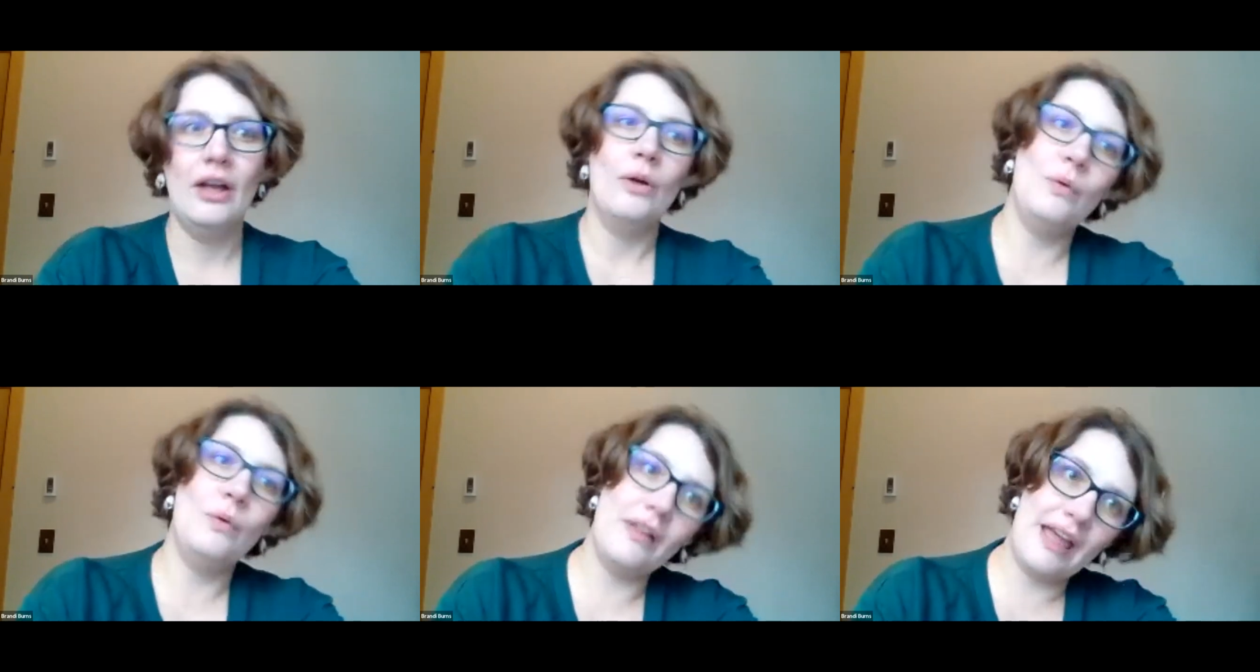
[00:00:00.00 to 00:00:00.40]

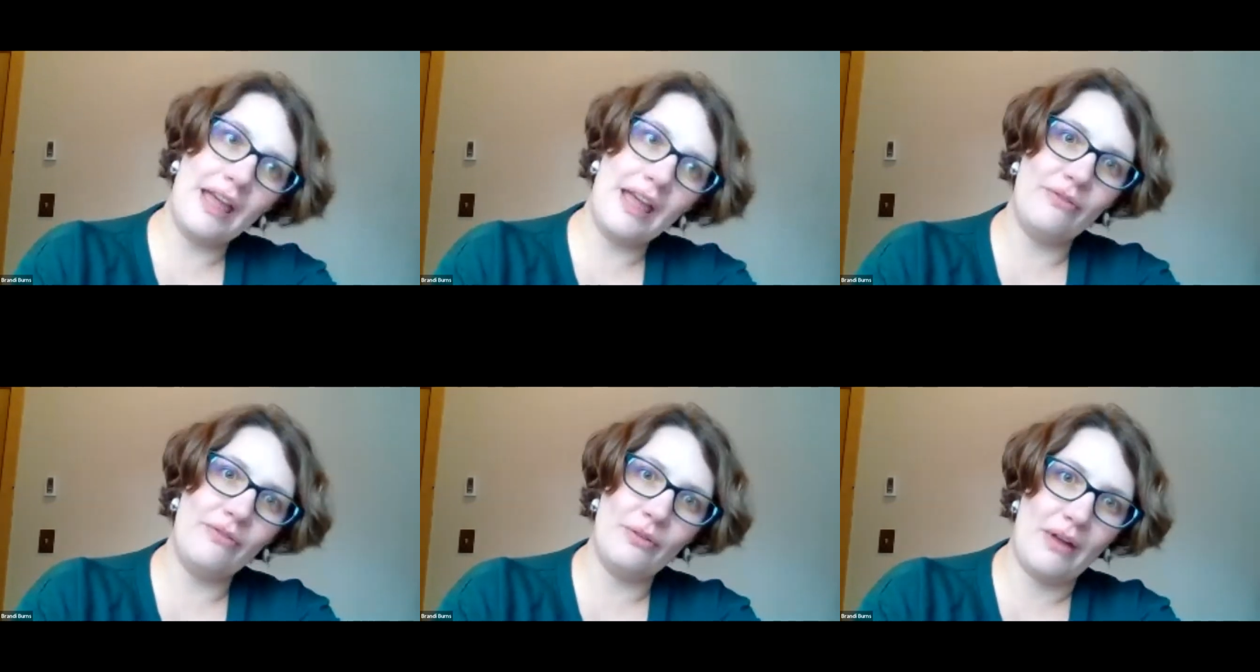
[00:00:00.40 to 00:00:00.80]
Will I
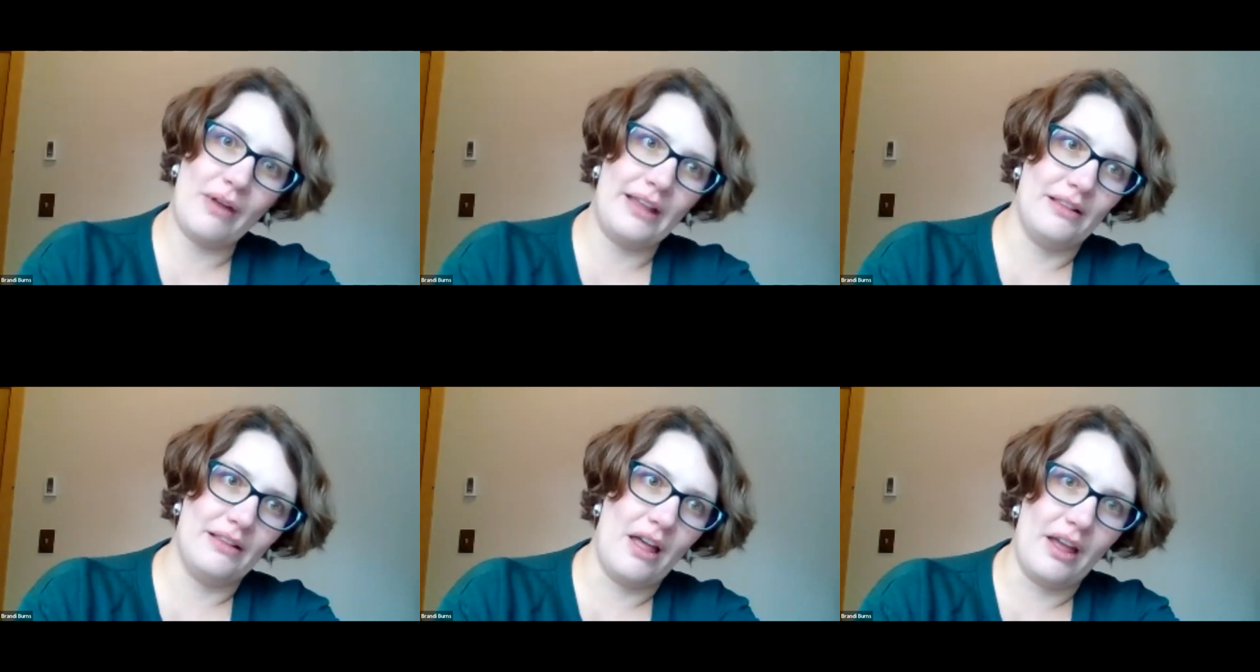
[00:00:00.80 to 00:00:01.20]
have the
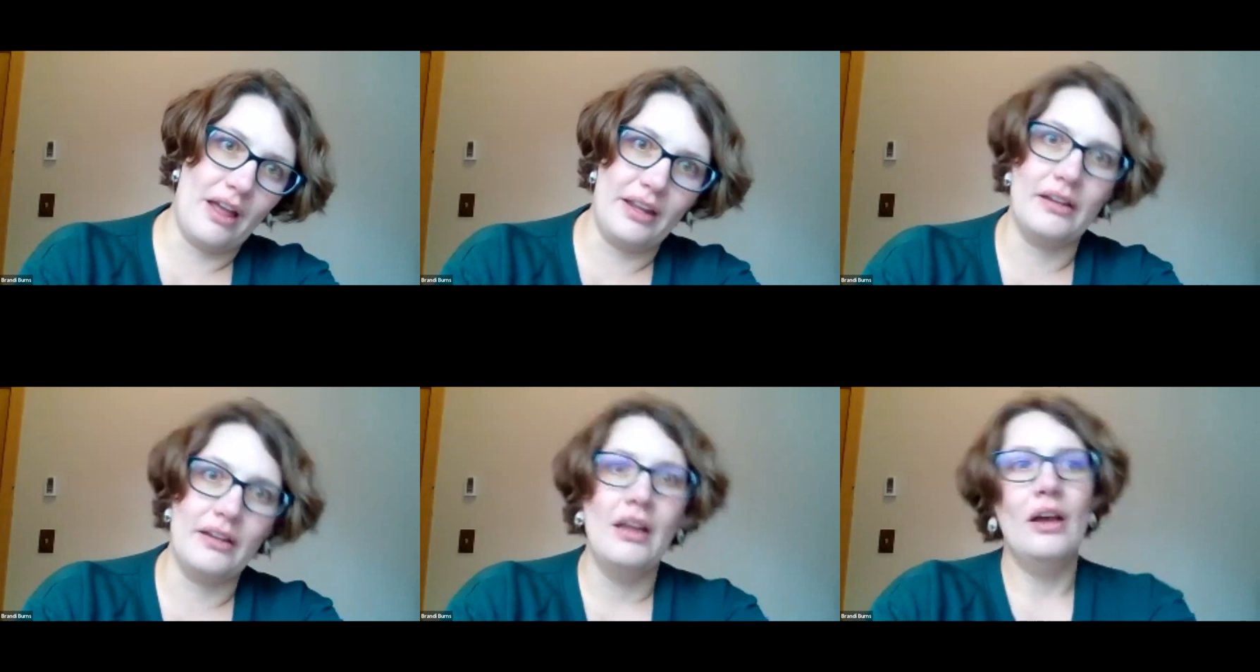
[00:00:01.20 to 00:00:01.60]
right
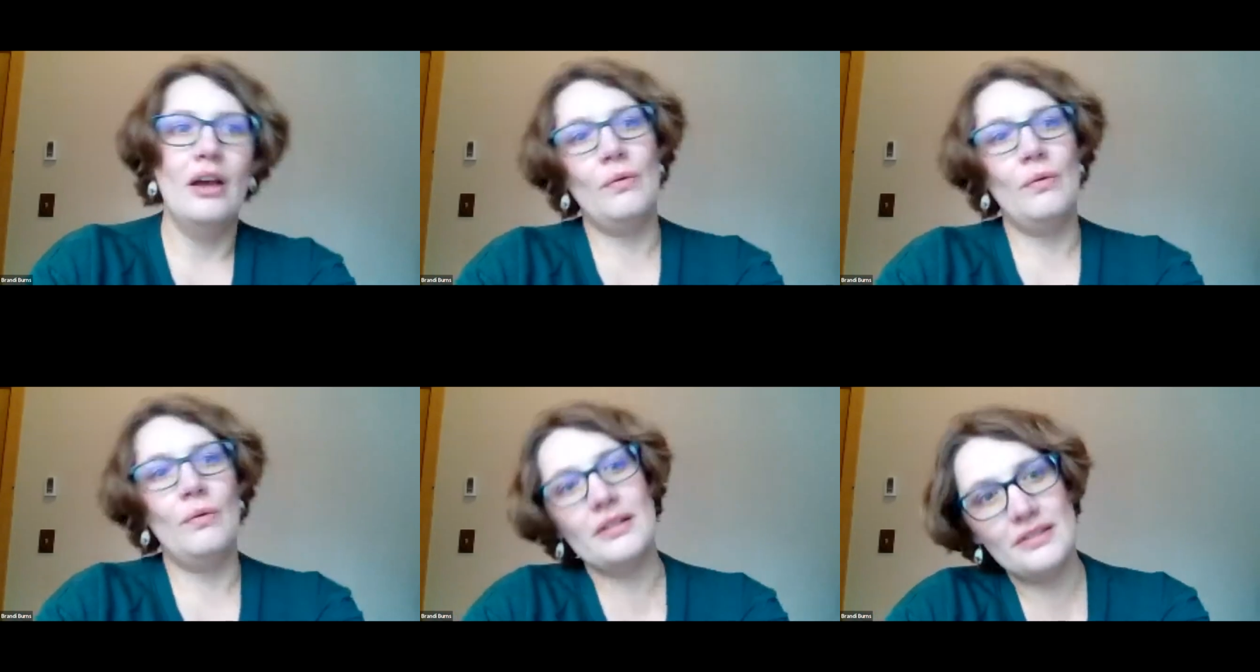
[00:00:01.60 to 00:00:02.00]
line?
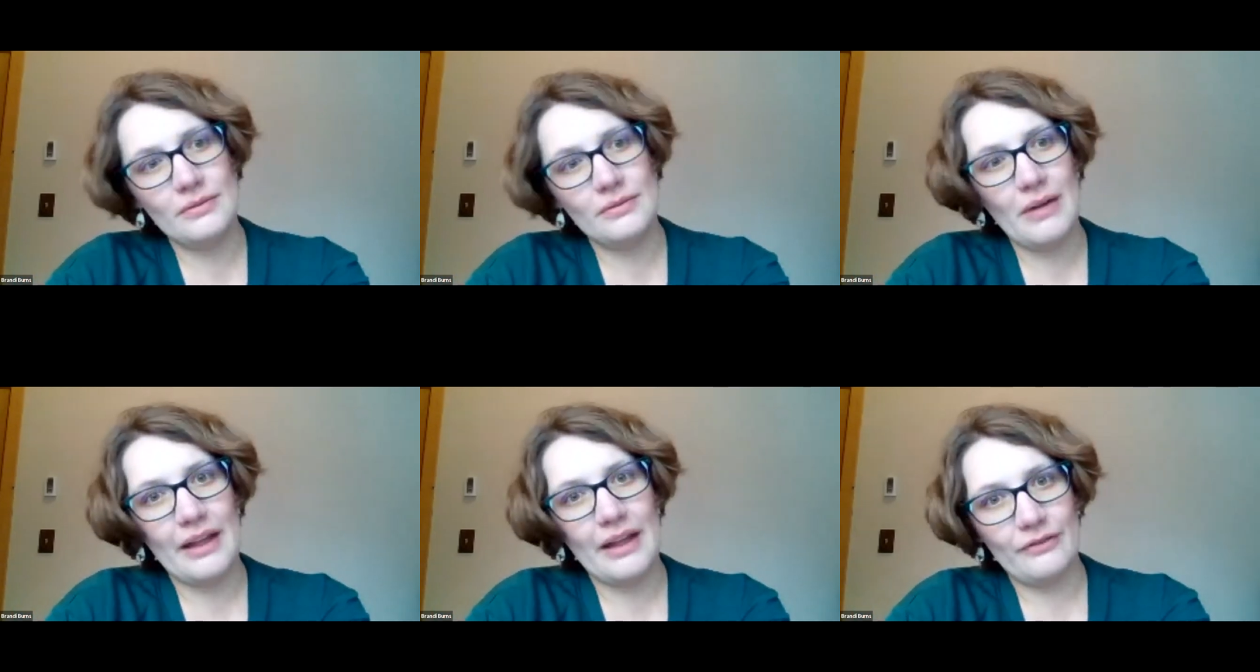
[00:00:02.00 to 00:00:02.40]
What's the
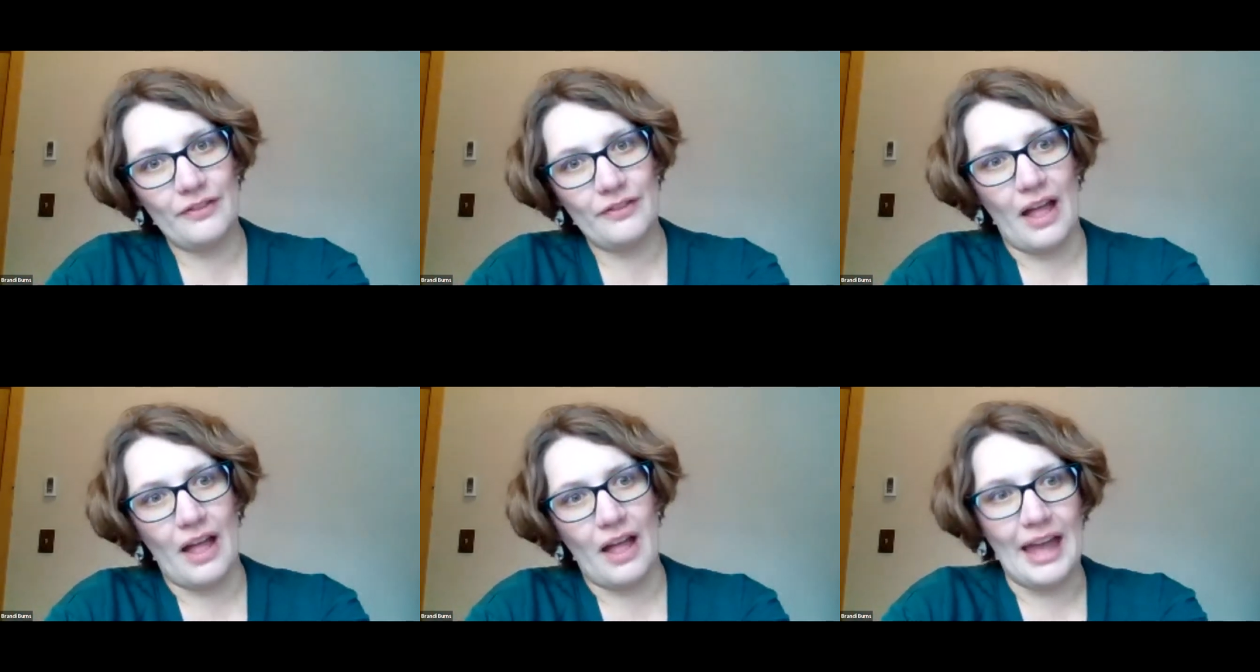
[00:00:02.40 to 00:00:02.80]
right
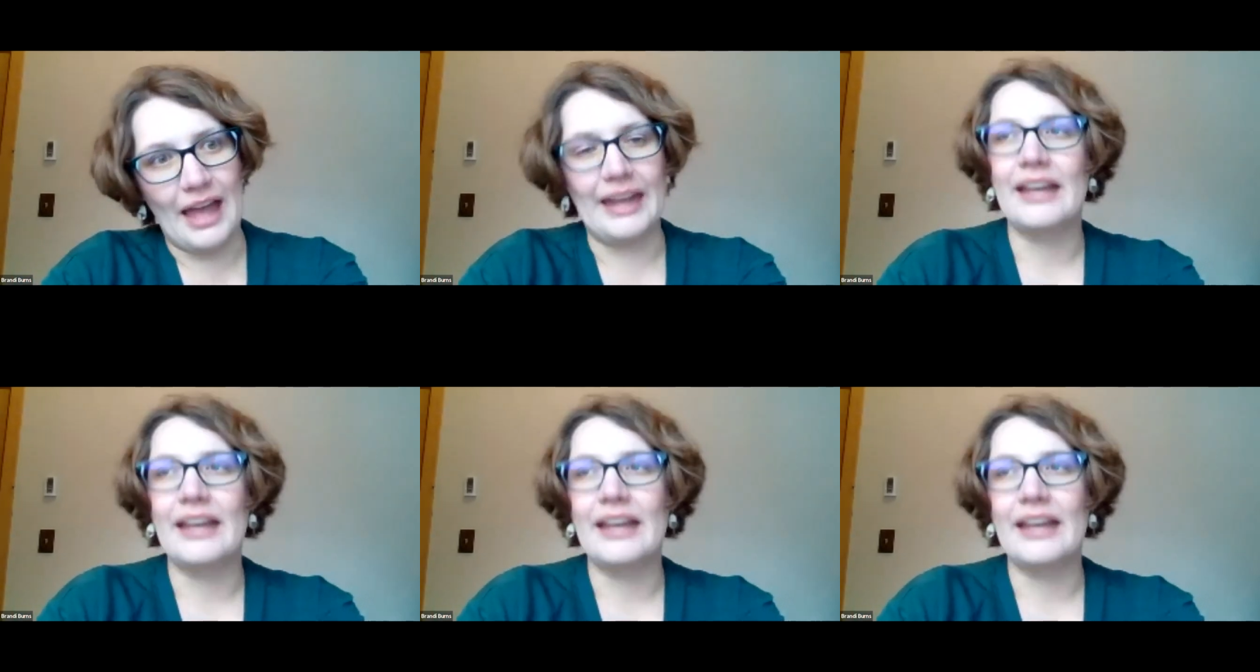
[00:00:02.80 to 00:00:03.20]
fly?